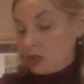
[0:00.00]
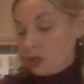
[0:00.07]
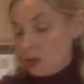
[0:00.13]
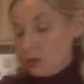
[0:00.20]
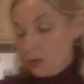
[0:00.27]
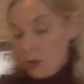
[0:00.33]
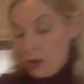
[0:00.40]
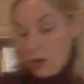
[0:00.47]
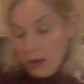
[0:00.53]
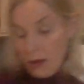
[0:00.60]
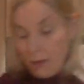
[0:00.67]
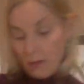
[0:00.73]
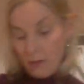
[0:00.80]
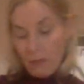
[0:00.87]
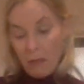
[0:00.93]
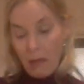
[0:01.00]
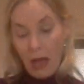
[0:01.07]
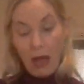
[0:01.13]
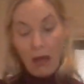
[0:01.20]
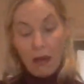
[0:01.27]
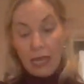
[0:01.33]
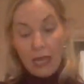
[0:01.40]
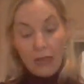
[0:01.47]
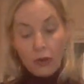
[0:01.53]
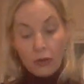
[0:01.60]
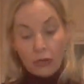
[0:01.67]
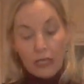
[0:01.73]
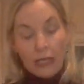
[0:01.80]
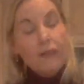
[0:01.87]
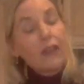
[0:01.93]
you
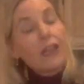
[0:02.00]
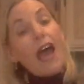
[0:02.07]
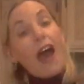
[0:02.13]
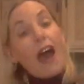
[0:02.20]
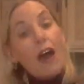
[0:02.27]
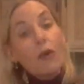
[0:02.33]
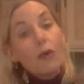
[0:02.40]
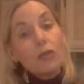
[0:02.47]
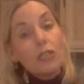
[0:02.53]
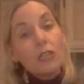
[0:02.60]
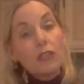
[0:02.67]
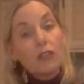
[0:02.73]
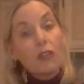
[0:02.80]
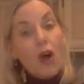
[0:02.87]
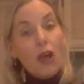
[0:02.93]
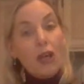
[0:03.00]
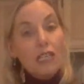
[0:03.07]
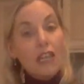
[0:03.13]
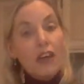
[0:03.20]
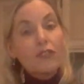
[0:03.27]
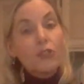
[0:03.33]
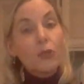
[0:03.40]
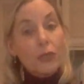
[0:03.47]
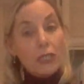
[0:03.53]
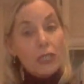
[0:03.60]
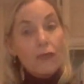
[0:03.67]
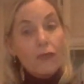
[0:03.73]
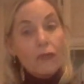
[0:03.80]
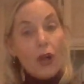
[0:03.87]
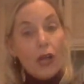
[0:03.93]
either leave it out long enough so it
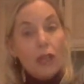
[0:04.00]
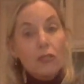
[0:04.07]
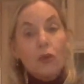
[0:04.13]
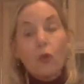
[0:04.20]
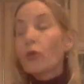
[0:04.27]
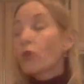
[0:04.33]
defrosts, or